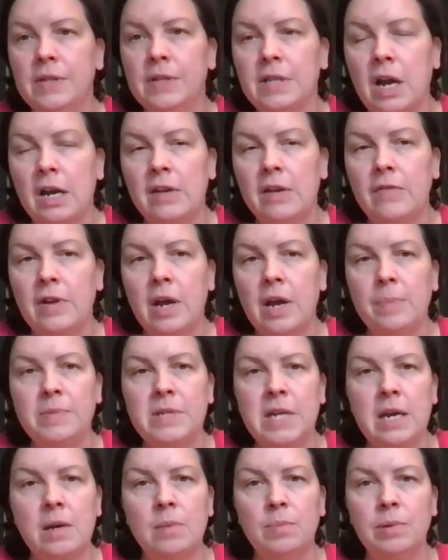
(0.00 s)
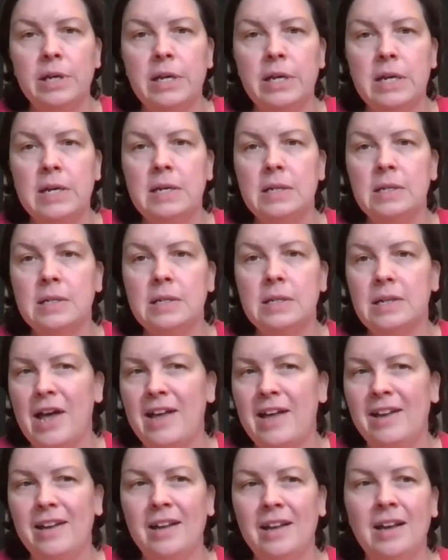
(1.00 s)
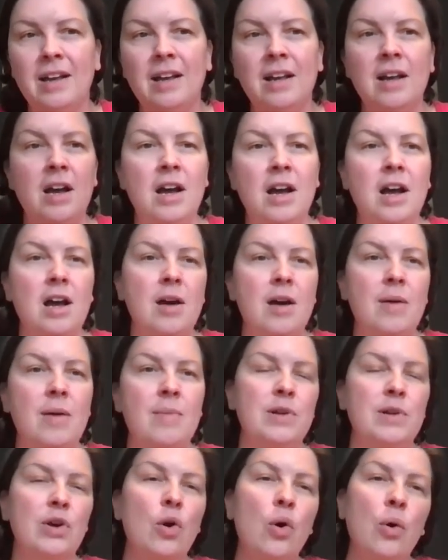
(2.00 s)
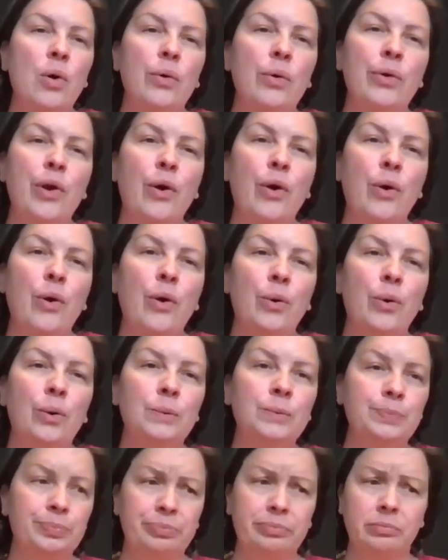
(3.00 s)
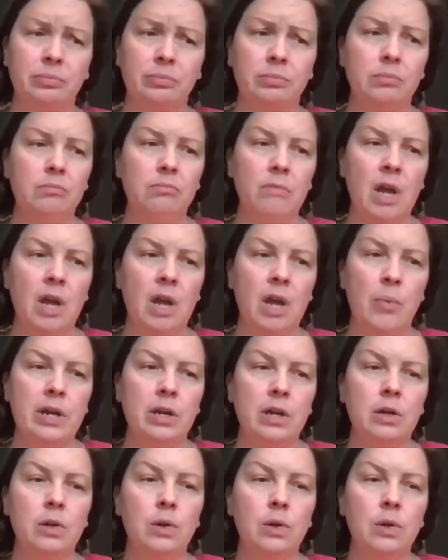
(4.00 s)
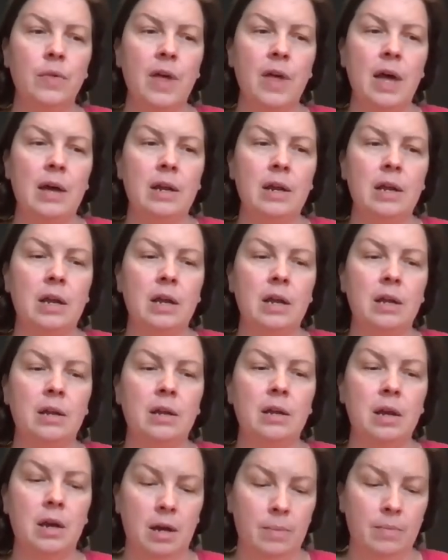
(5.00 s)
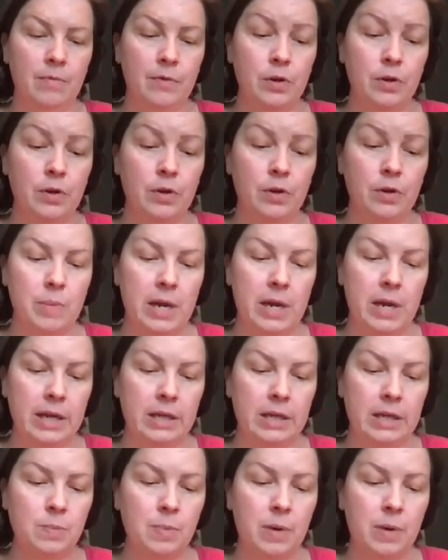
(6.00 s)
kind of an update, please let Nicole know, and we can include that in future meetings.